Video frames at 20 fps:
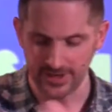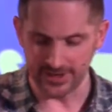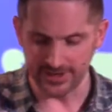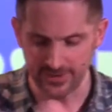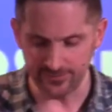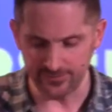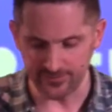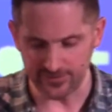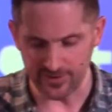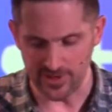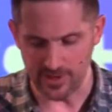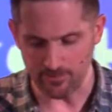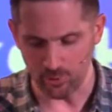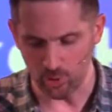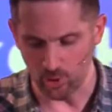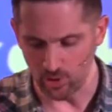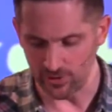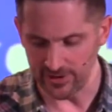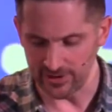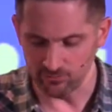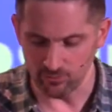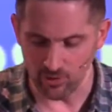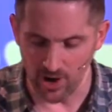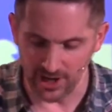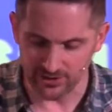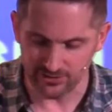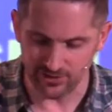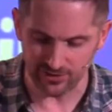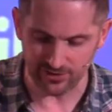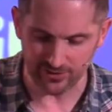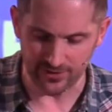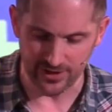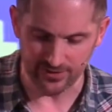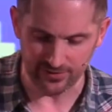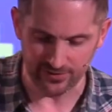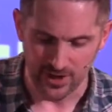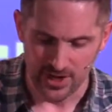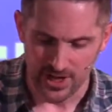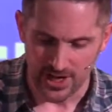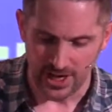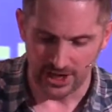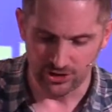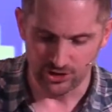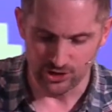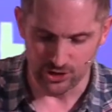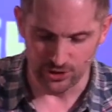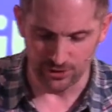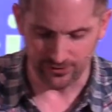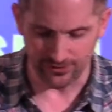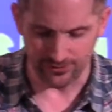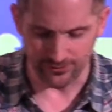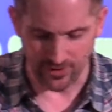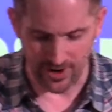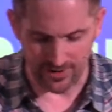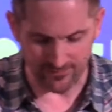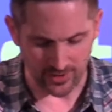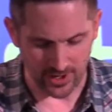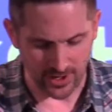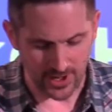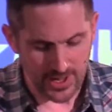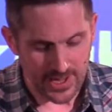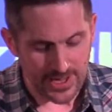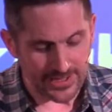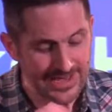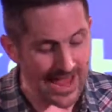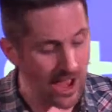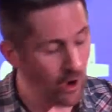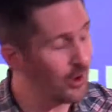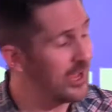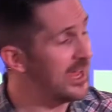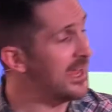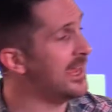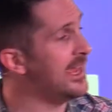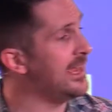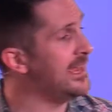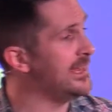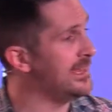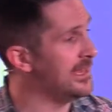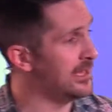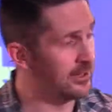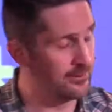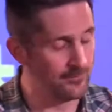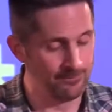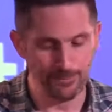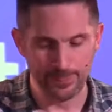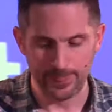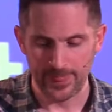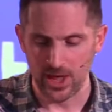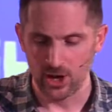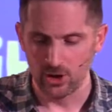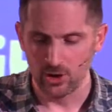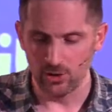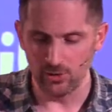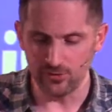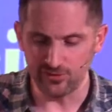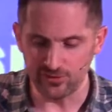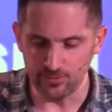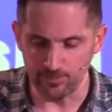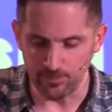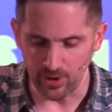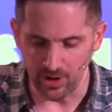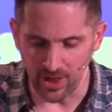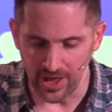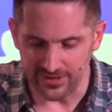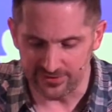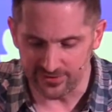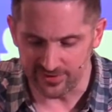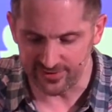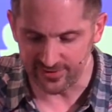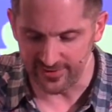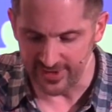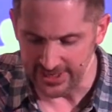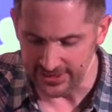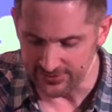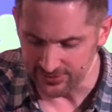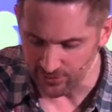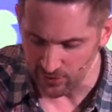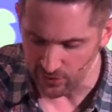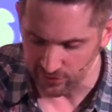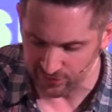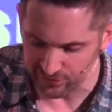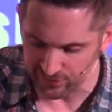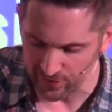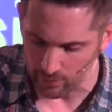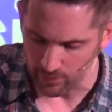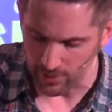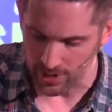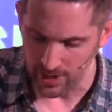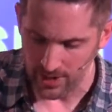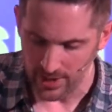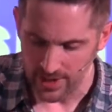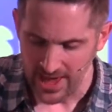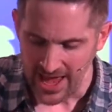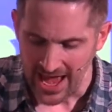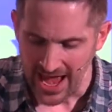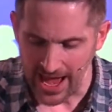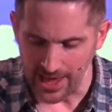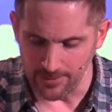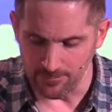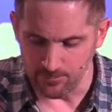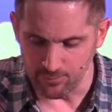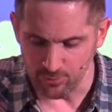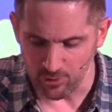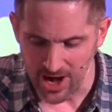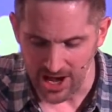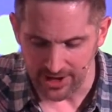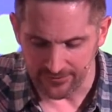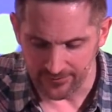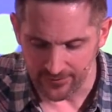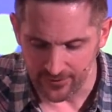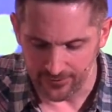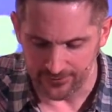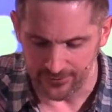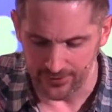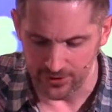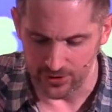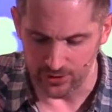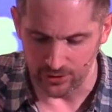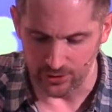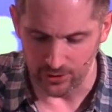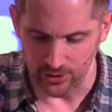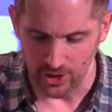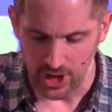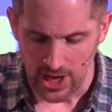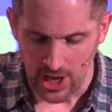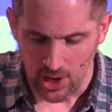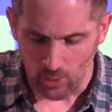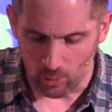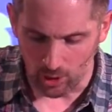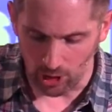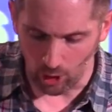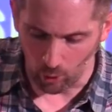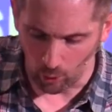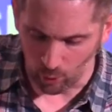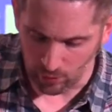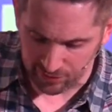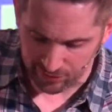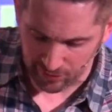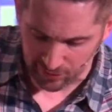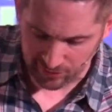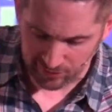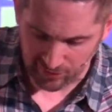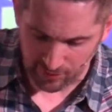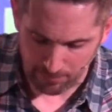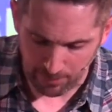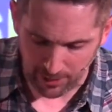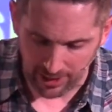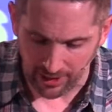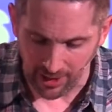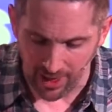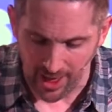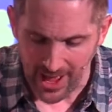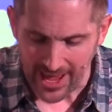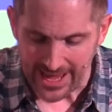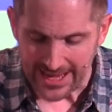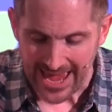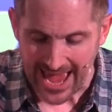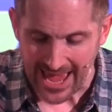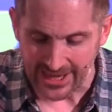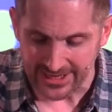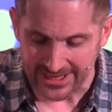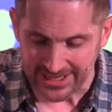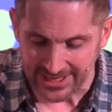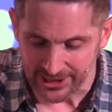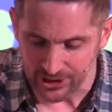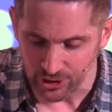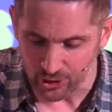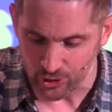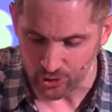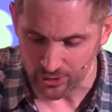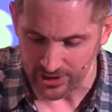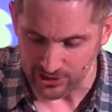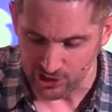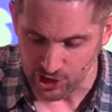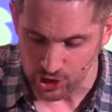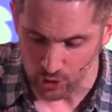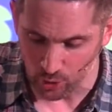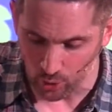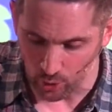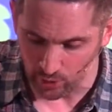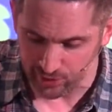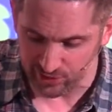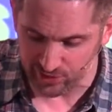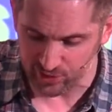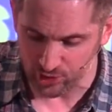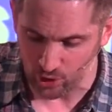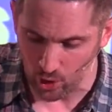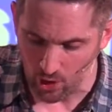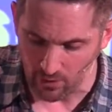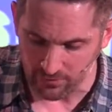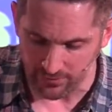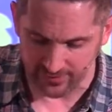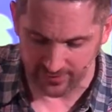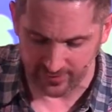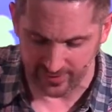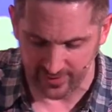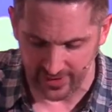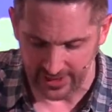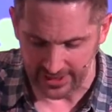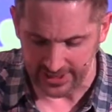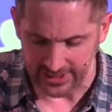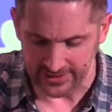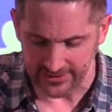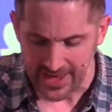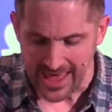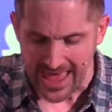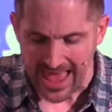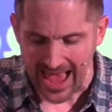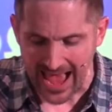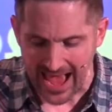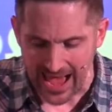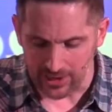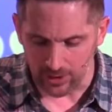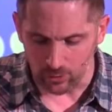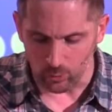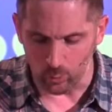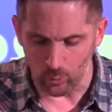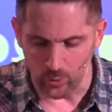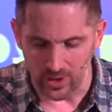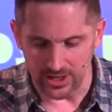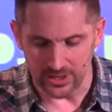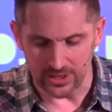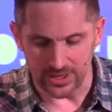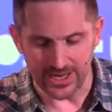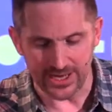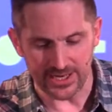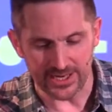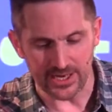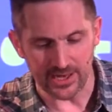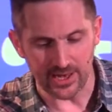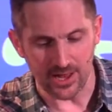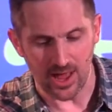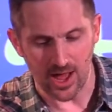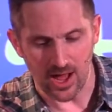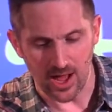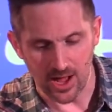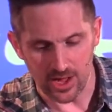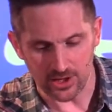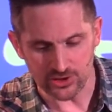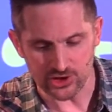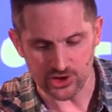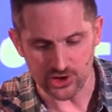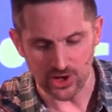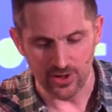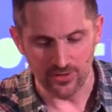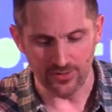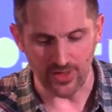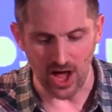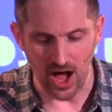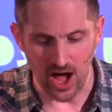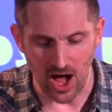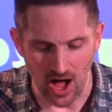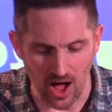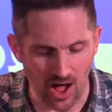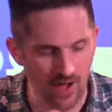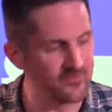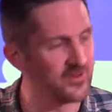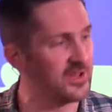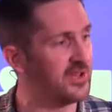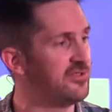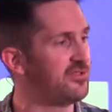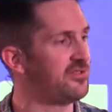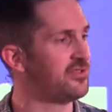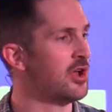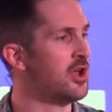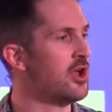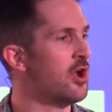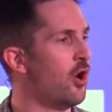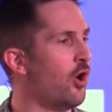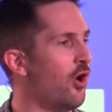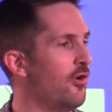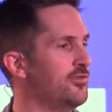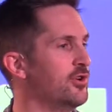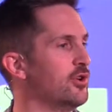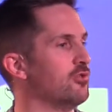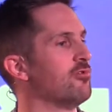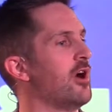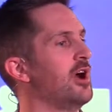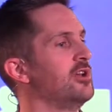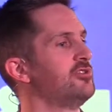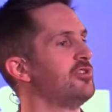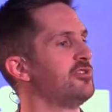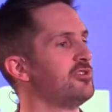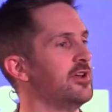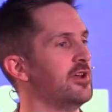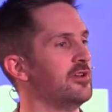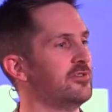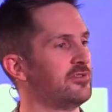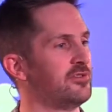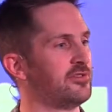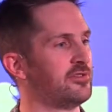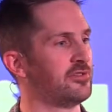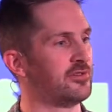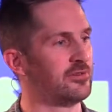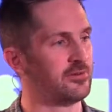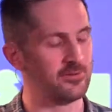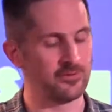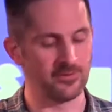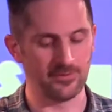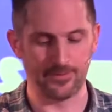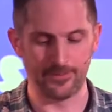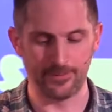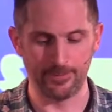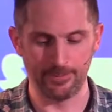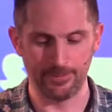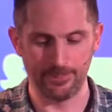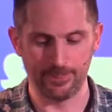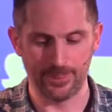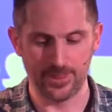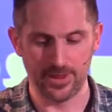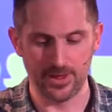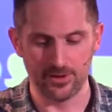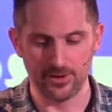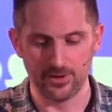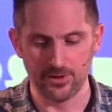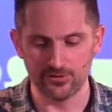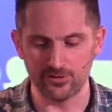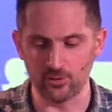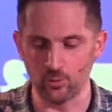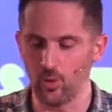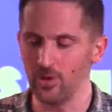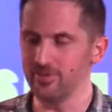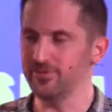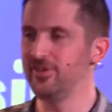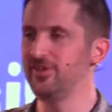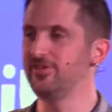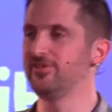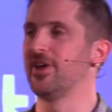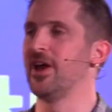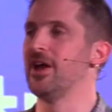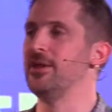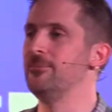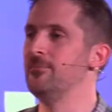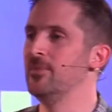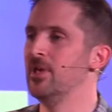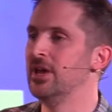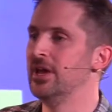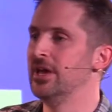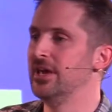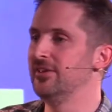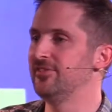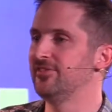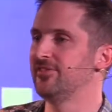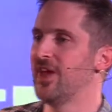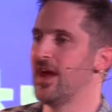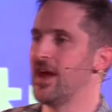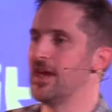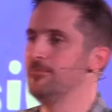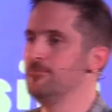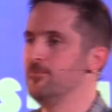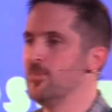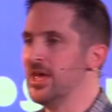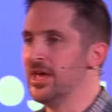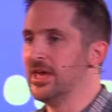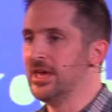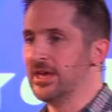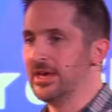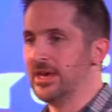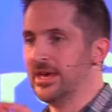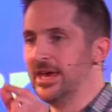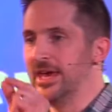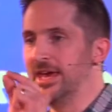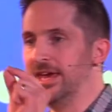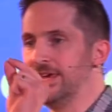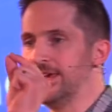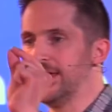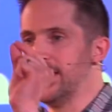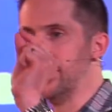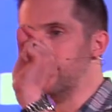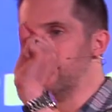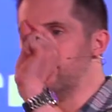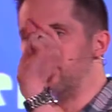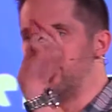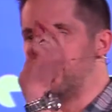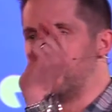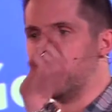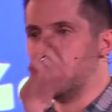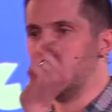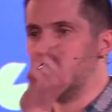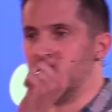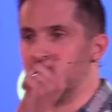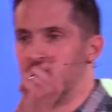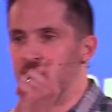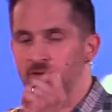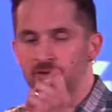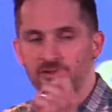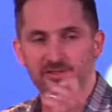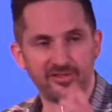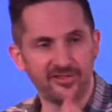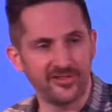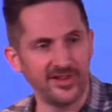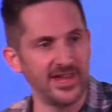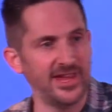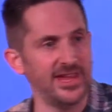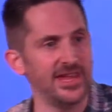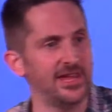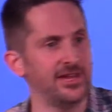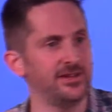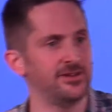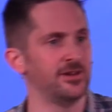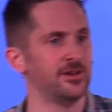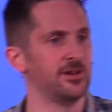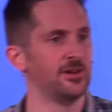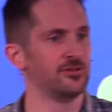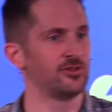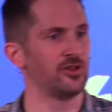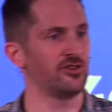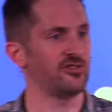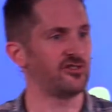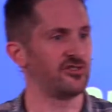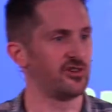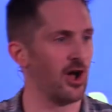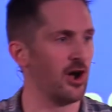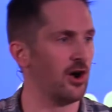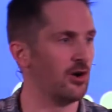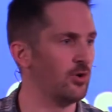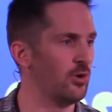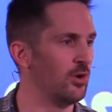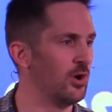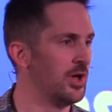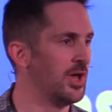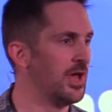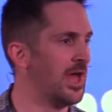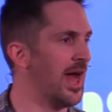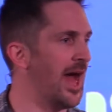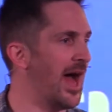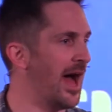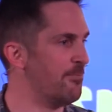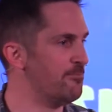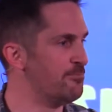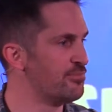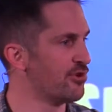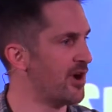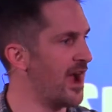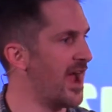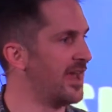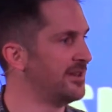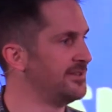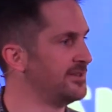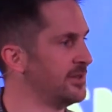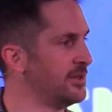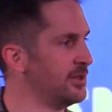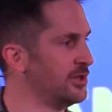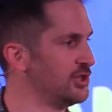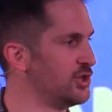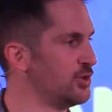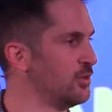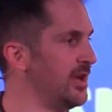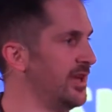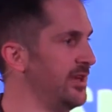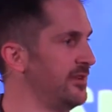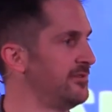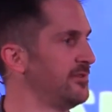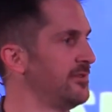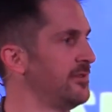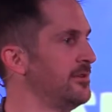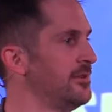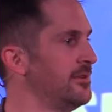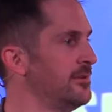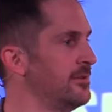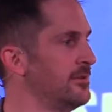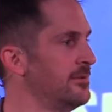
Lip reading: their gifts to their poor. Their righteousness endures forever. Now he who supplies seed to the sower and bread for food will also supply and increase your store of seed and will enlarge the harvest of your righteousness. So what's he saying? He's saying he gives seed to sow and bread to eat.